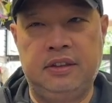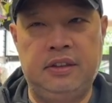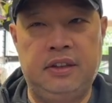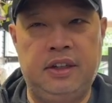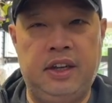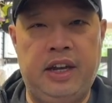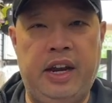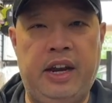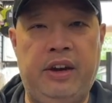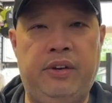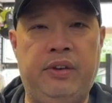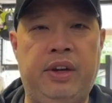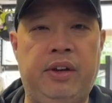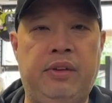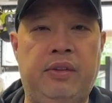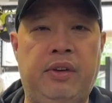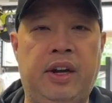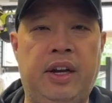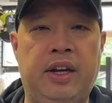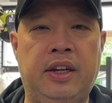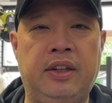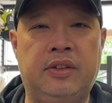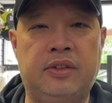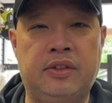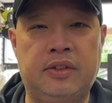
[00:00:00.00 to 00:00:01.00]
Harry
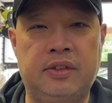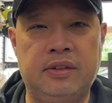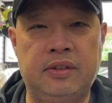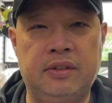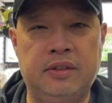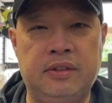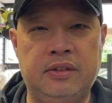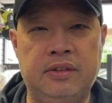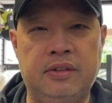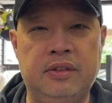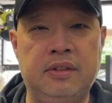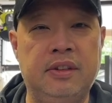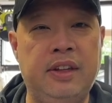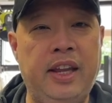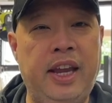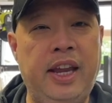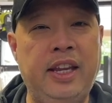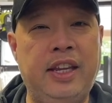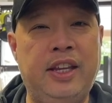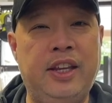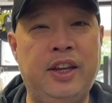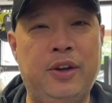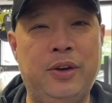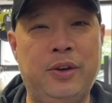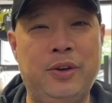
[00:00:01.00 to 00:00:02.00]
writes,
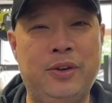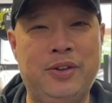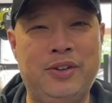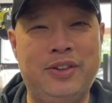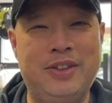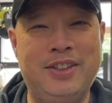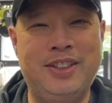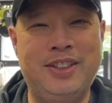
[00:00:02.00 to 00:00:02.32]
thank you.